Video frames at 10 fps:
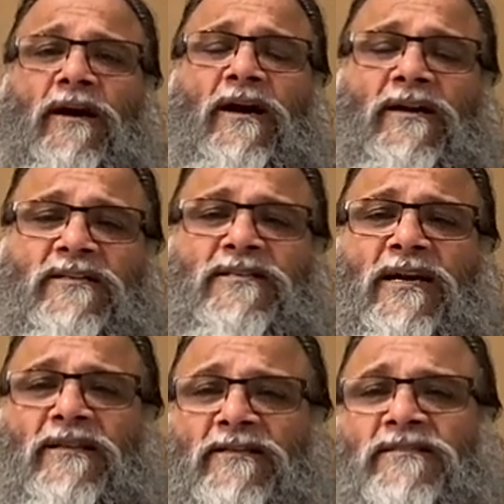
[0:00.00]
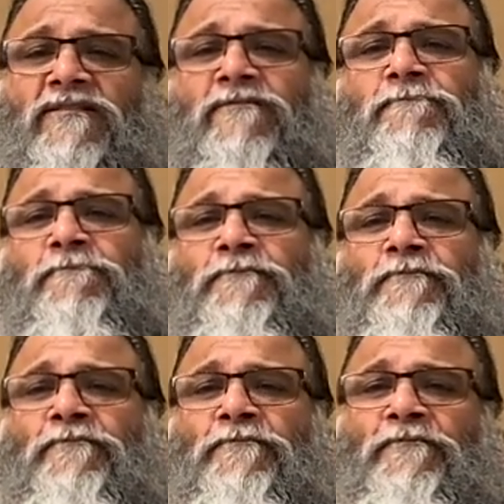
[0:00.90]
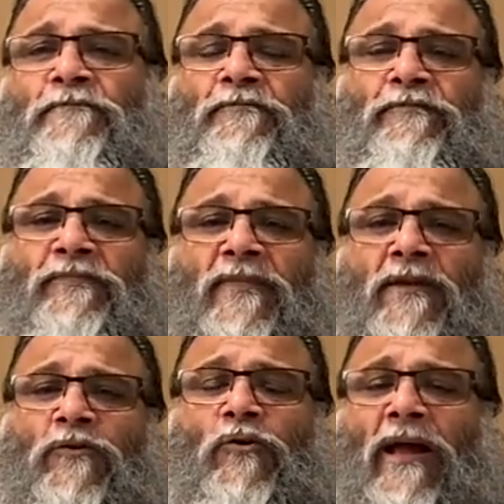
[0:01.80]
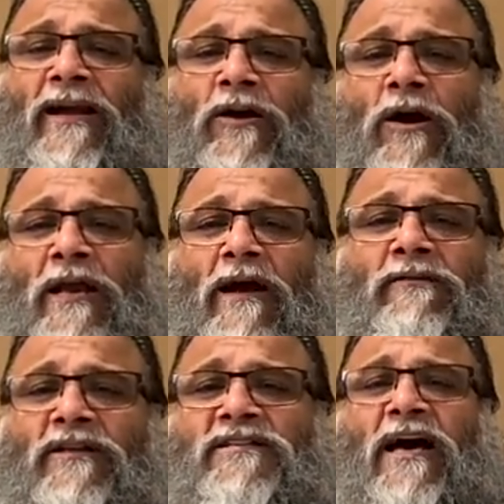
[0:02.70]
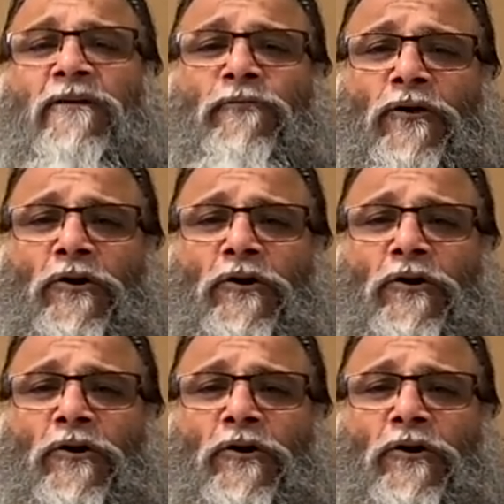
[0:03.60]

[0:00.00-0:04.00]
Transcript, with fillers: understand this you cannot have desire for